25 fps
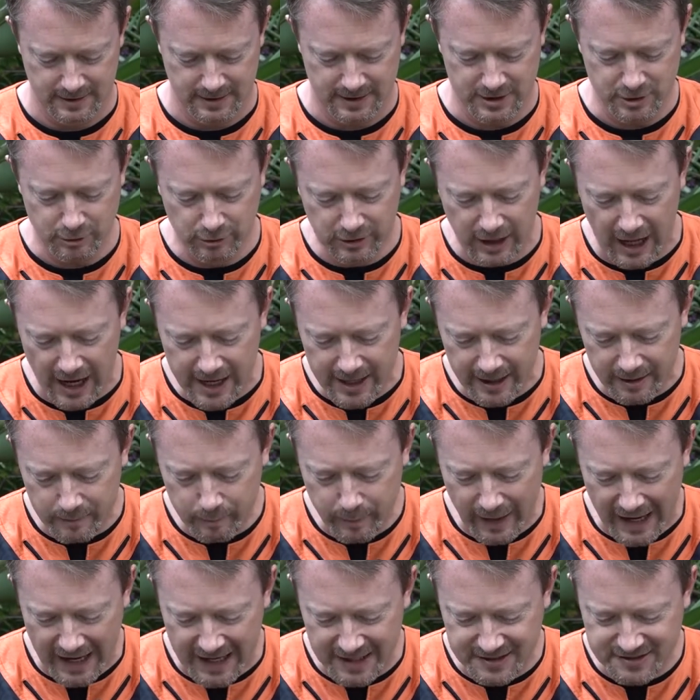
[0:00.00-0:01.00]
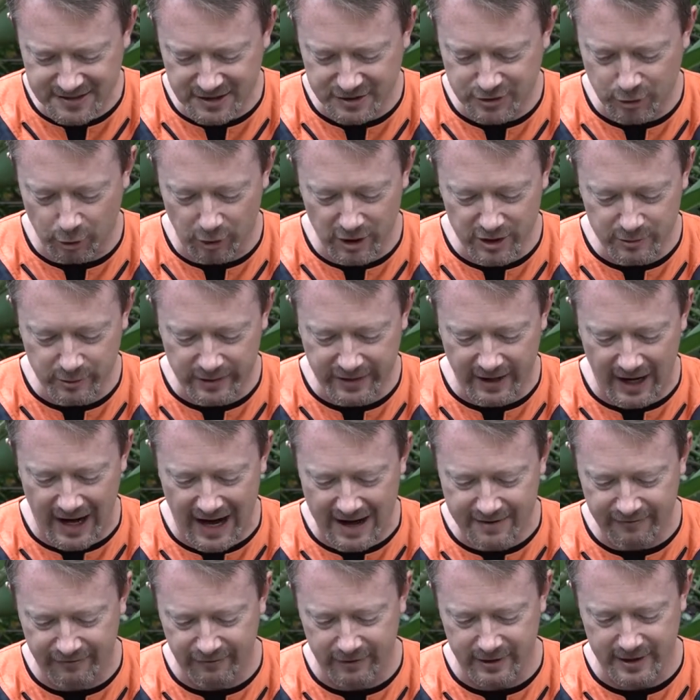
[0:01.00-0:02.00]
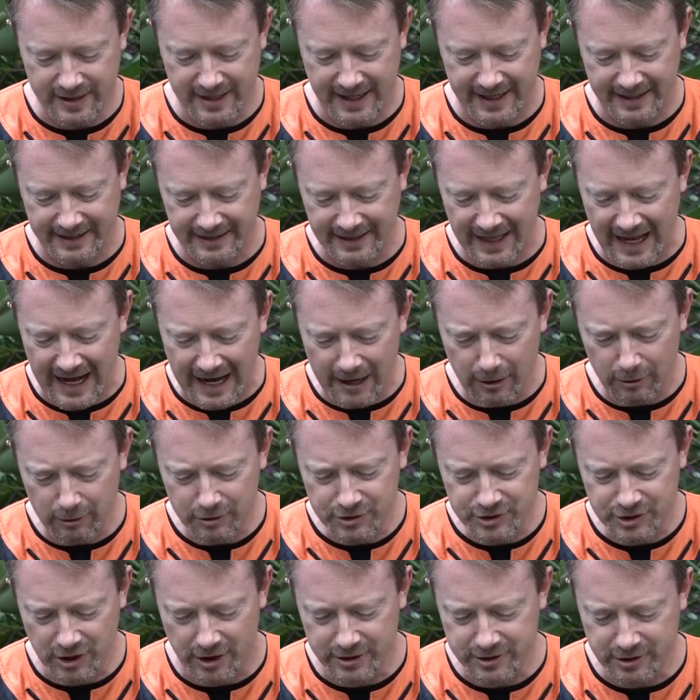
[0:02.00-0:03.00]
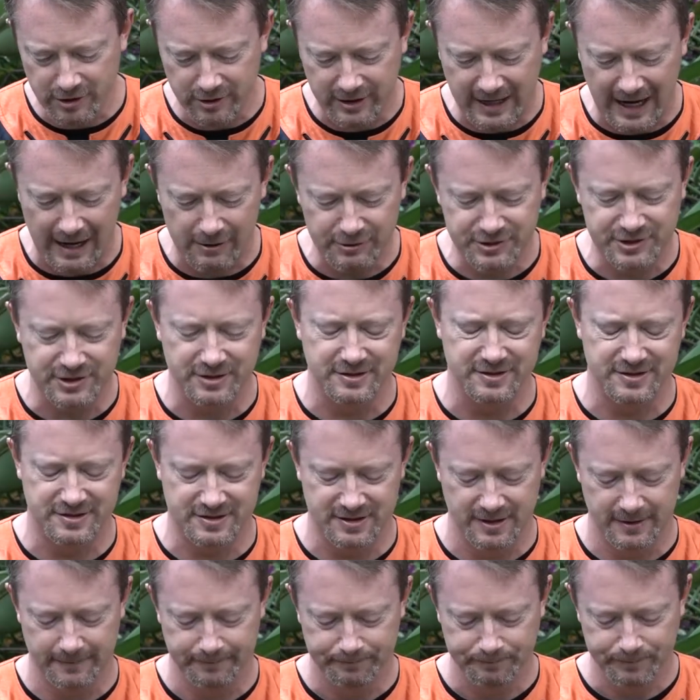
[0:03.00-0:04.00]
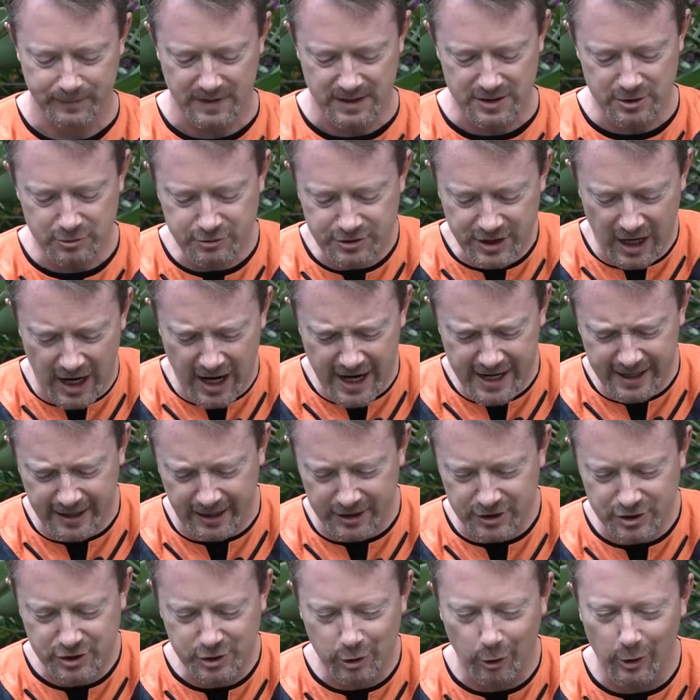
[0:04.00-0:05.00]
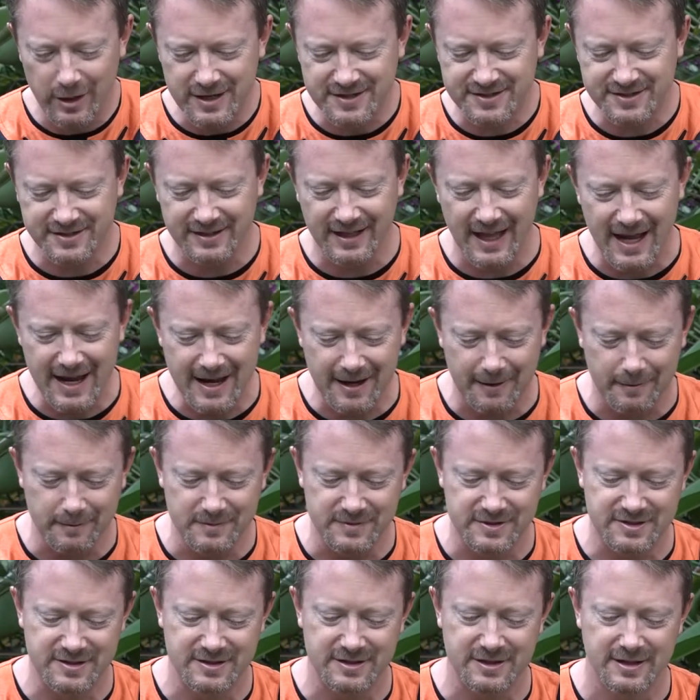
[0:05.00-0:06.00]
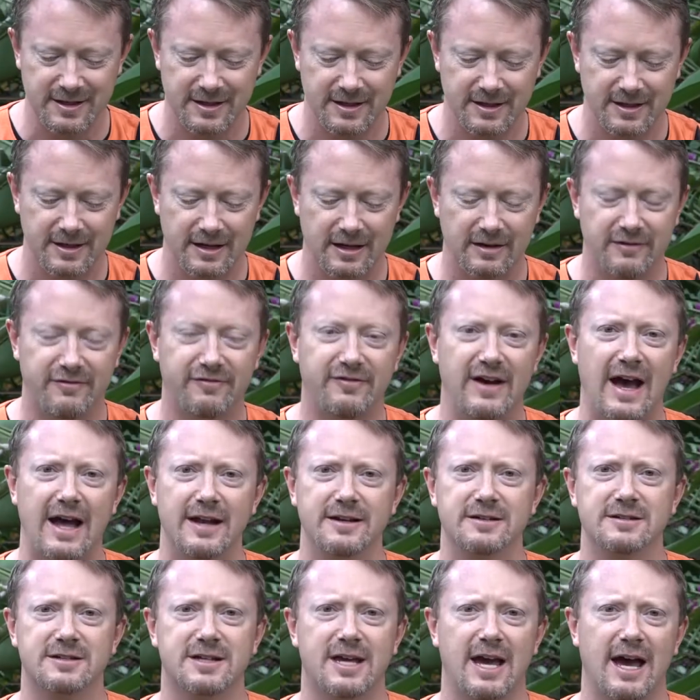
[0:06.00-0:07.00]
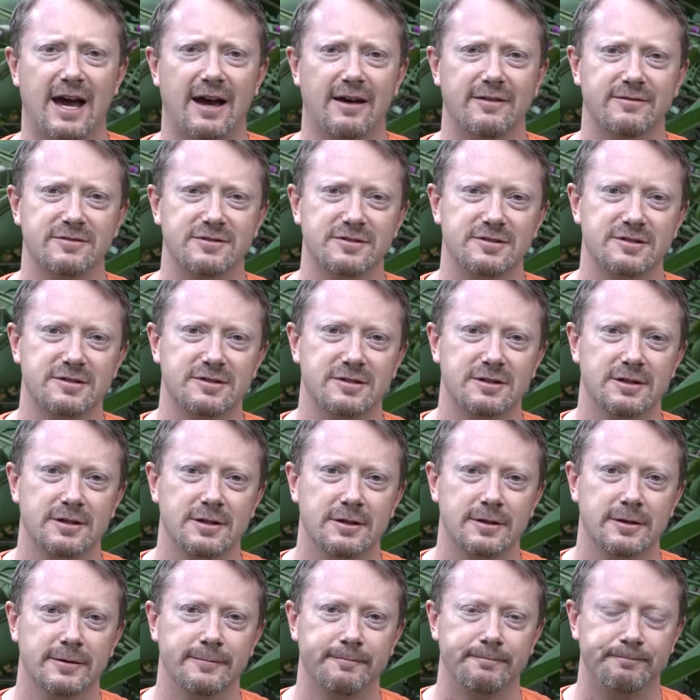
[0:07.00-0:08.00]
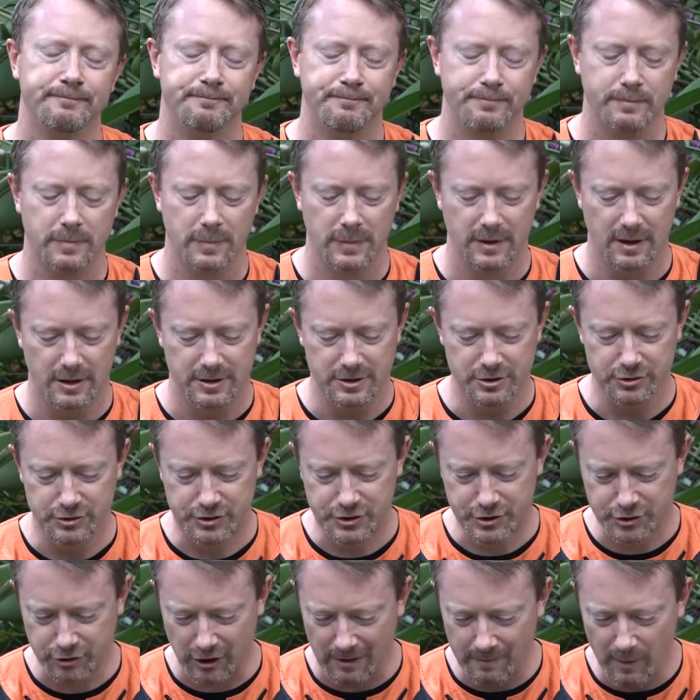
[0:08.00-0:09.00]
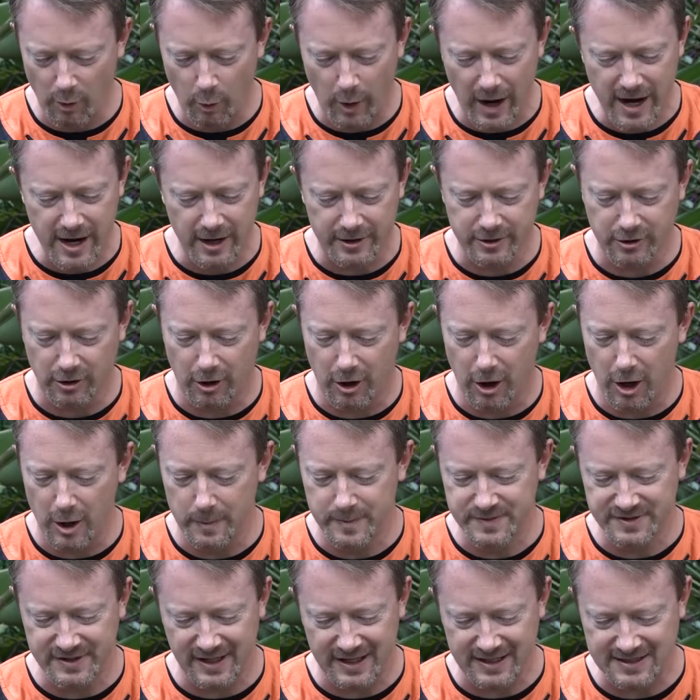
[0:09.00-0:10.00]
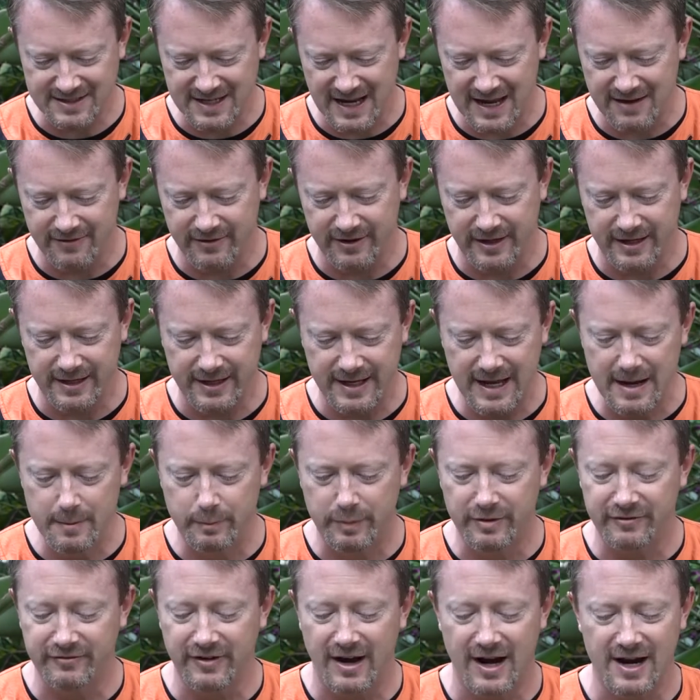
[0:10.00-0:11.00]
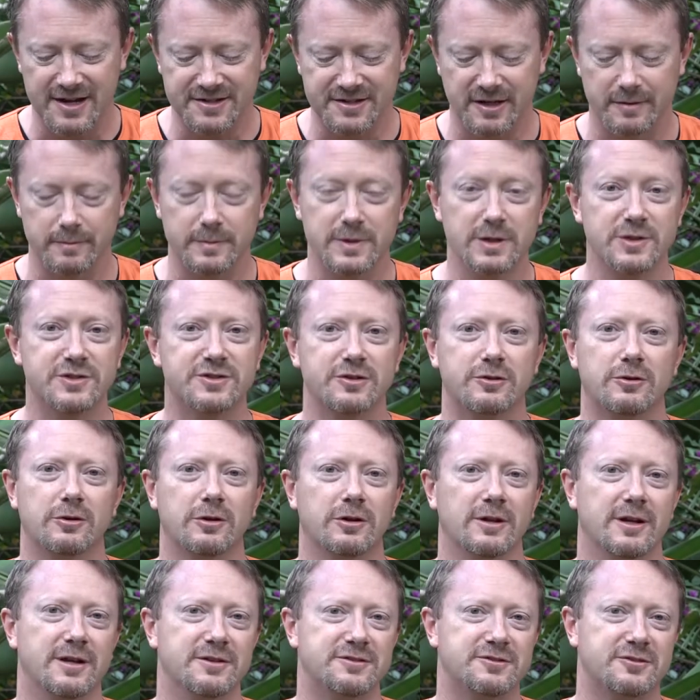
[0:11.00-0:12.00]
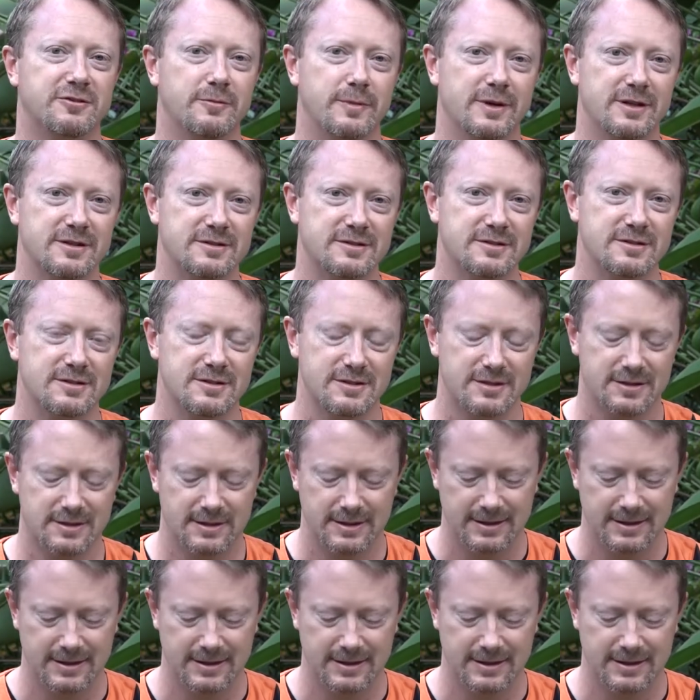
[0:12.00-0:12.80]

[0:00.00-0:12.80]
You lie on beds adorned with ivory and lounge on your couches. You dine on choice lambs and fattened calves. You strum away on your harps like David and improvise on musical instruments.